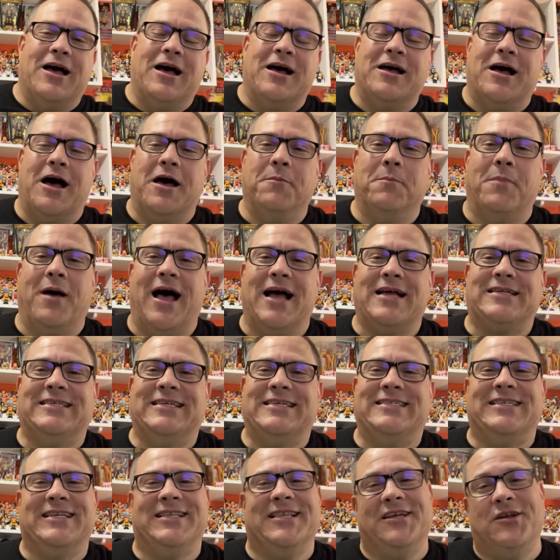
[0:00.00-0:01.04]

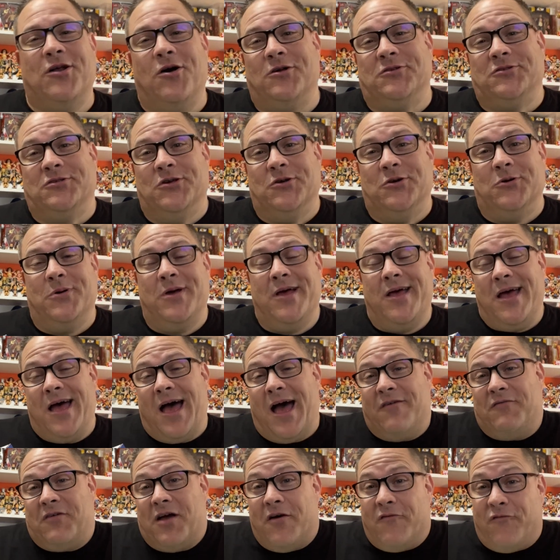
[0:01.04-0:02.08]
unboxings, and then also
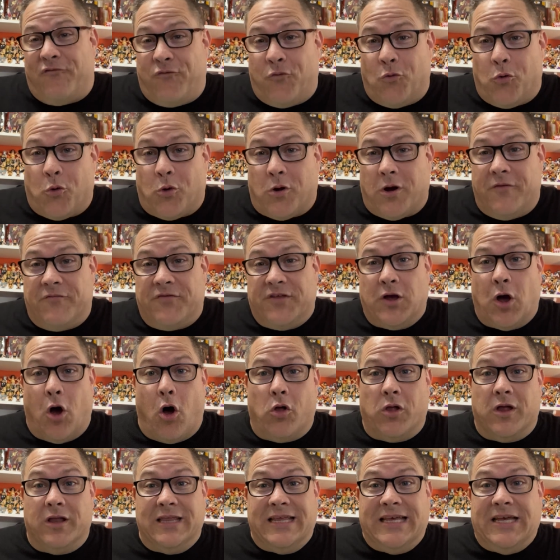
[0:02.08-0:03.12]
I've got 4 of the
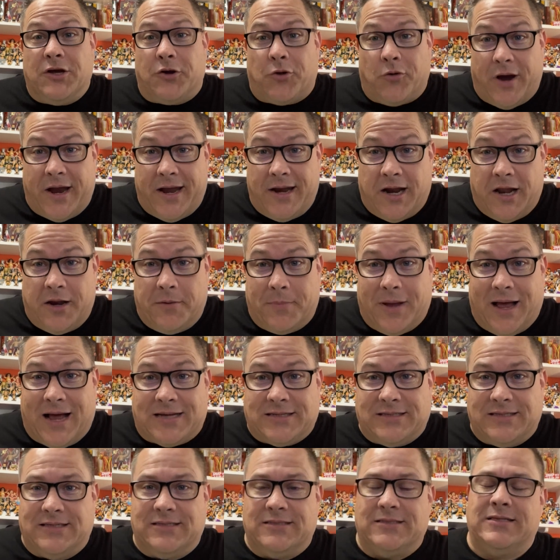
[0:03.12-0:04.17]
All Elite Crate
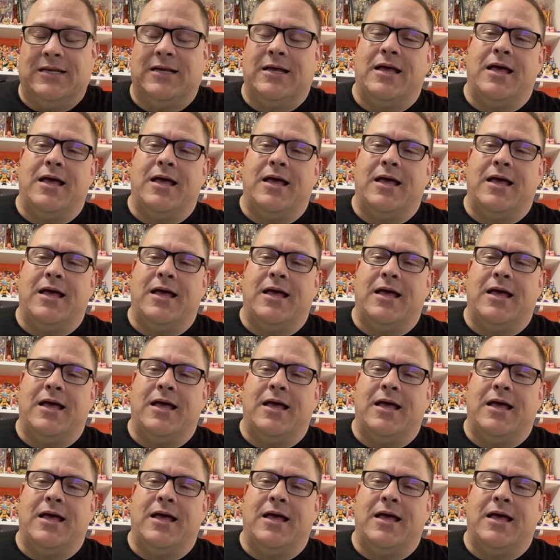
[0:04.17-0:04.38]
unboxings